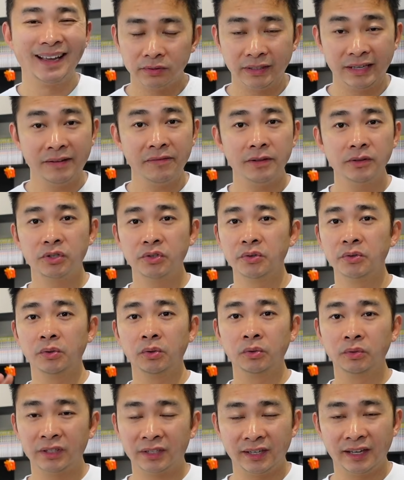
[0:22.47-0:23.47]
Even to
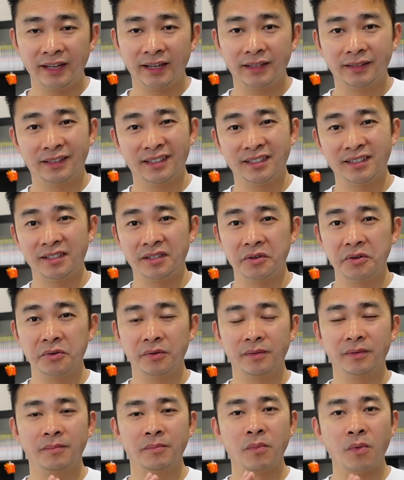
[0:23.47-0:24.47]
Lunar Lake, this is
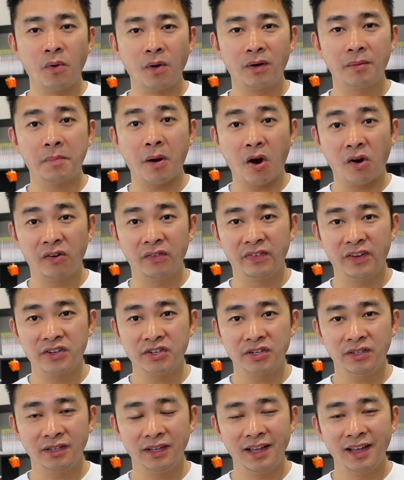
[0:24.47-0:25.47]
still more
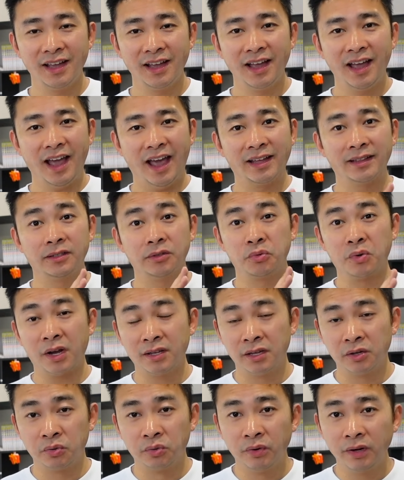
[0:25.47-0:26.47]
power-efficient and
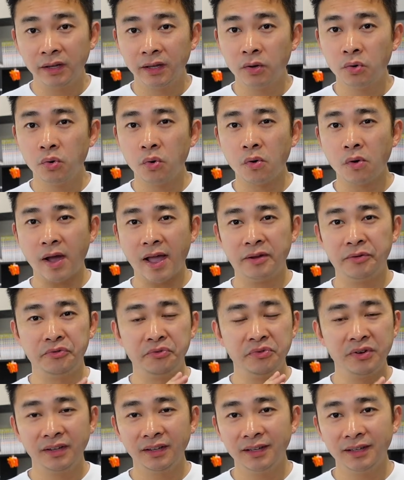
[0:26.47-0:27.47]
running really cool and
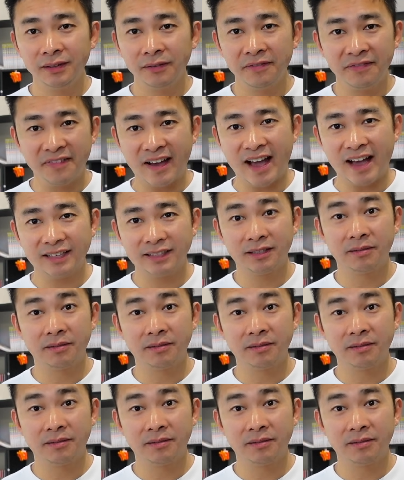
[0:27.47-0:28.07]
really fast.